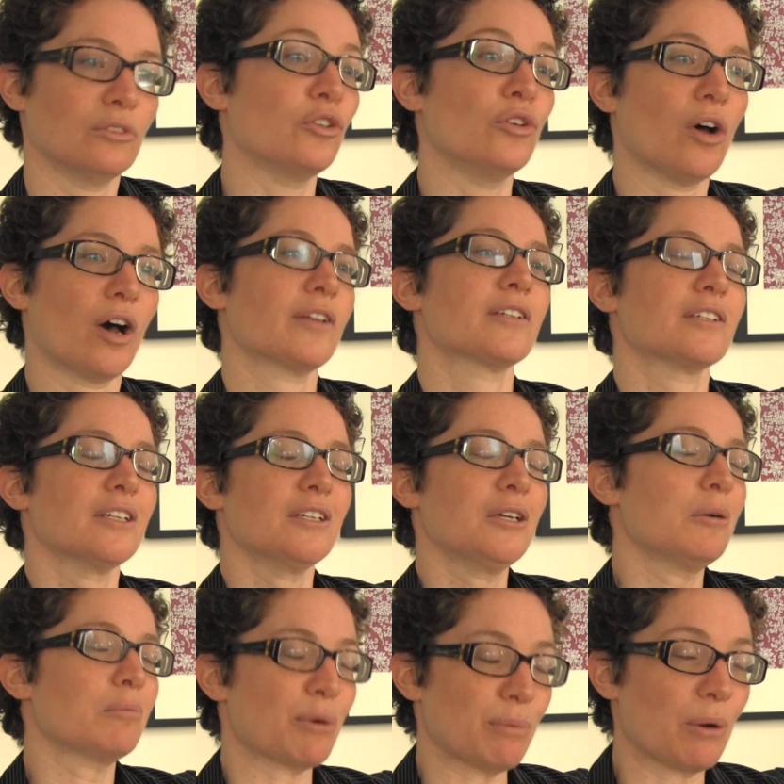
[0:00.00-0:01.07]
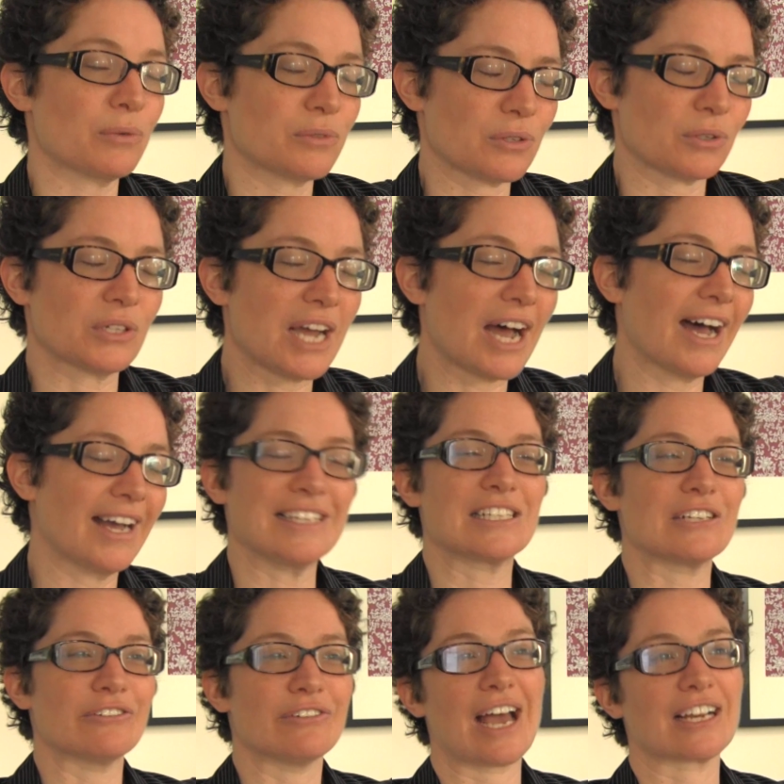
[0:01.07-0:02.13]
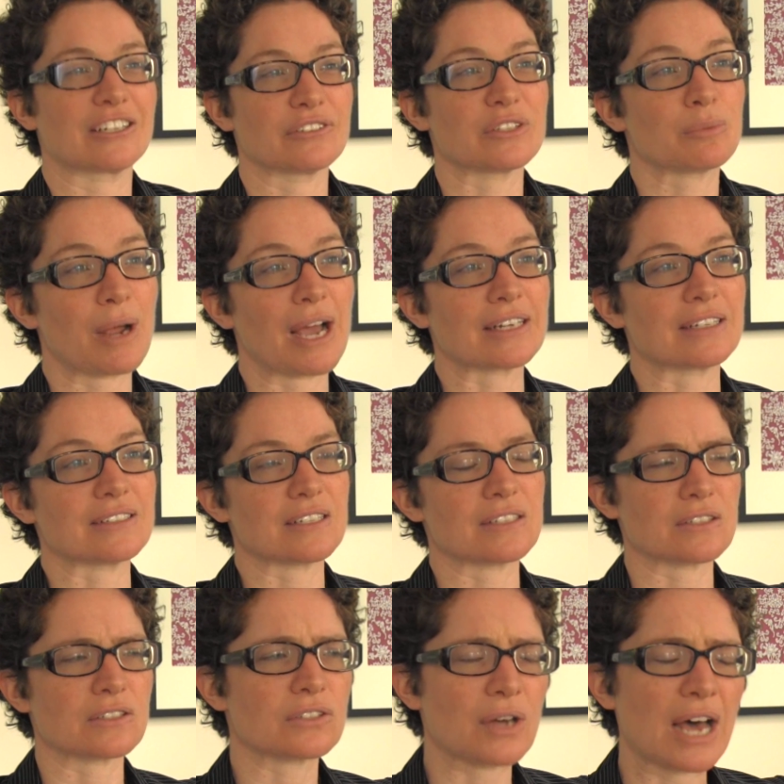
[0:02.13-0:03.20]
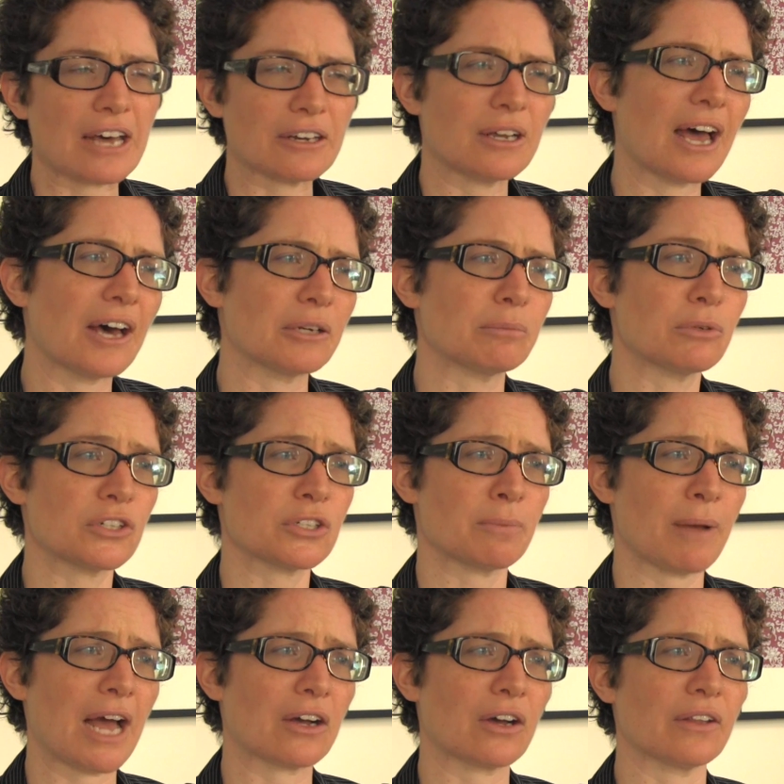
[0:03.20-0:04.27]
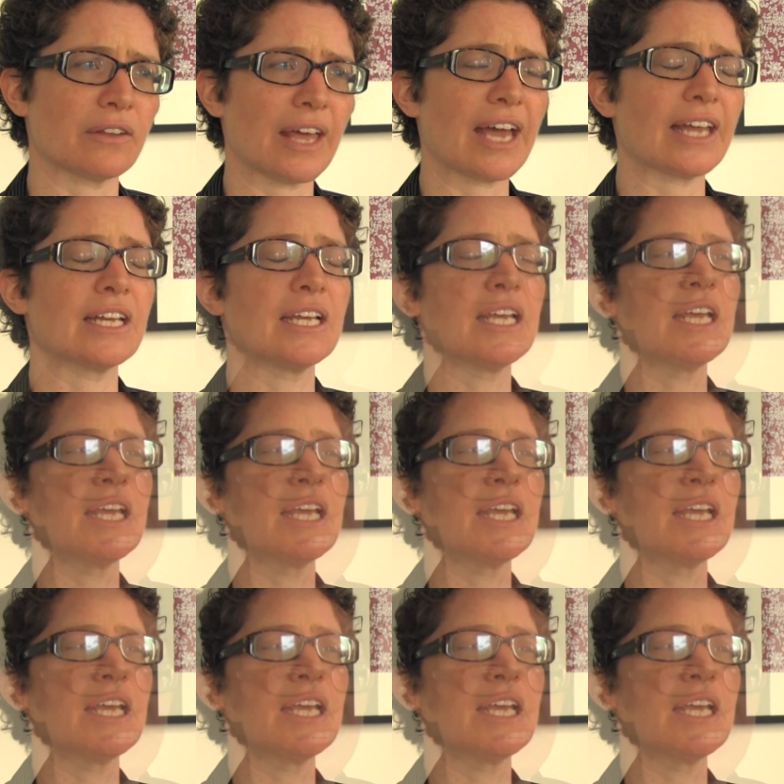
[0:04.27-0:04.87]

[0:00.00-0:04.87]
not promote certain kinds of activist practices, and so how to push back on that.